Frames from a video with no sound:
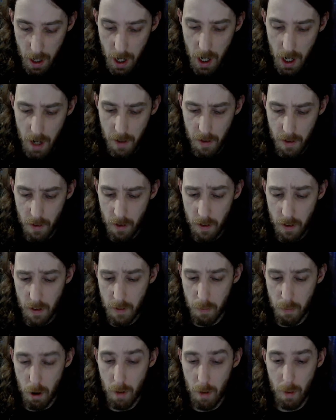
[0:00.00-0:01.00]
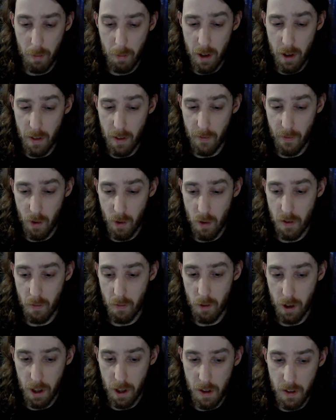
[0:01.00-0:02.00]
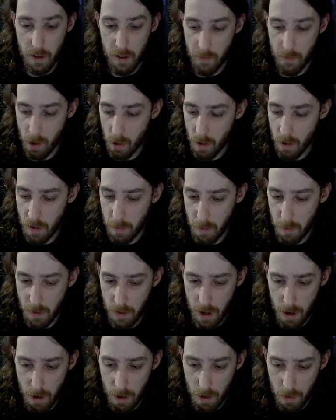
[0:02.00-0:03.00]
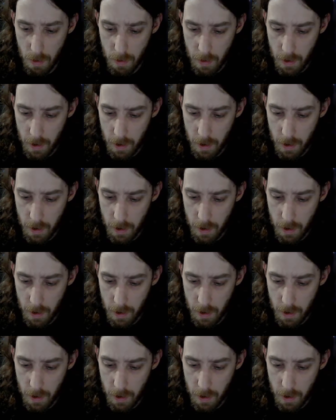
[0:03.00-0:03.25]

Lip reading: So this is probably the first release of A Christmas Carol.